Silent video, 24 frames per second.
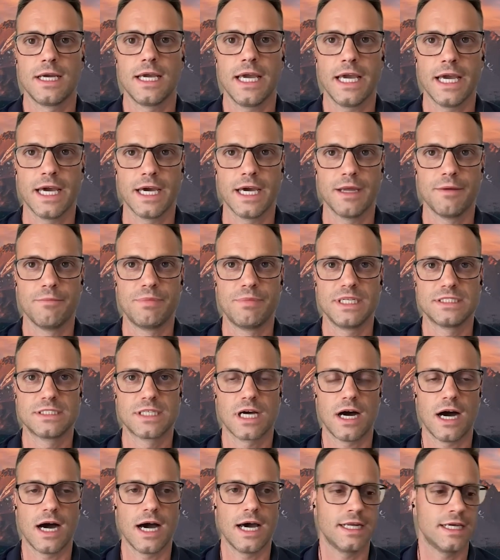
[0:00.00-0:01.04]
and be
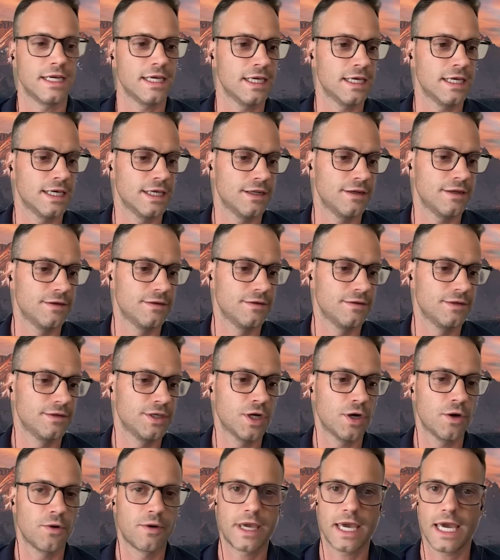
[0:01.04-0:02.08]
taught in, you
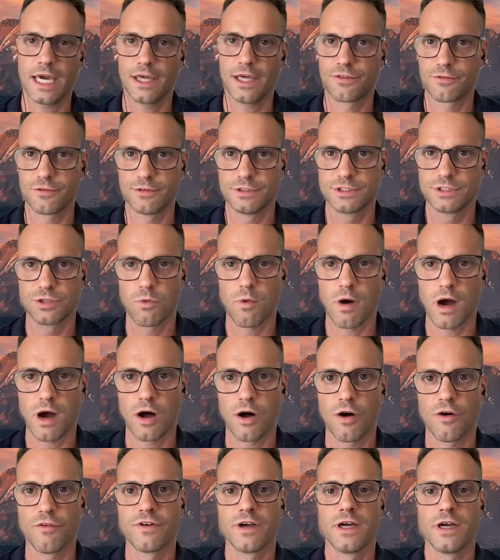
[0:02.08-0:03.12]
know, K through
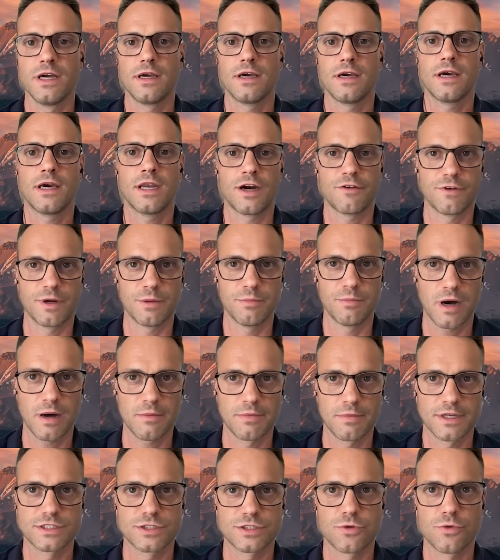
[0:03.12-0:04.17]
twelve in every
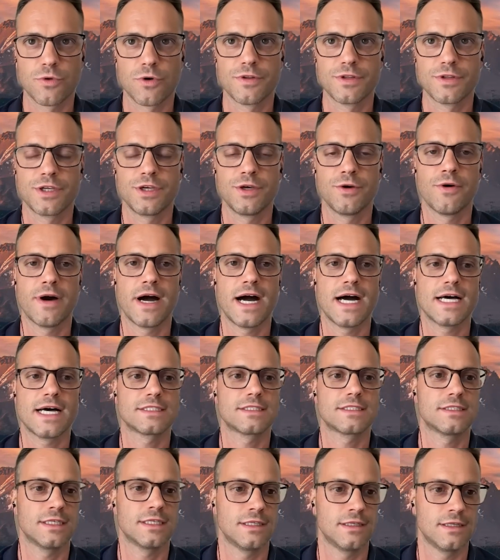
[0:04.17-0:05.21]
public school in the U
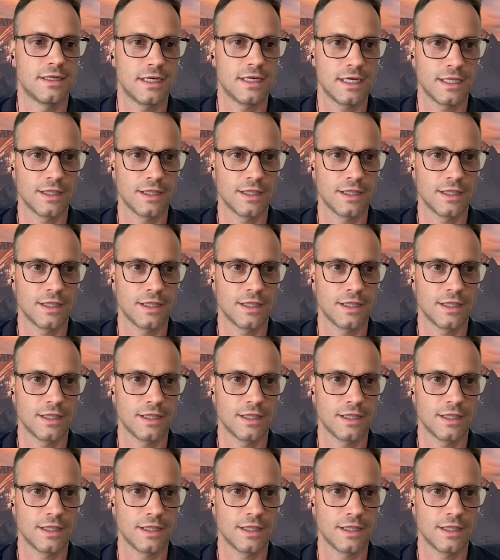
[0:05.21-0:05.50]
S and in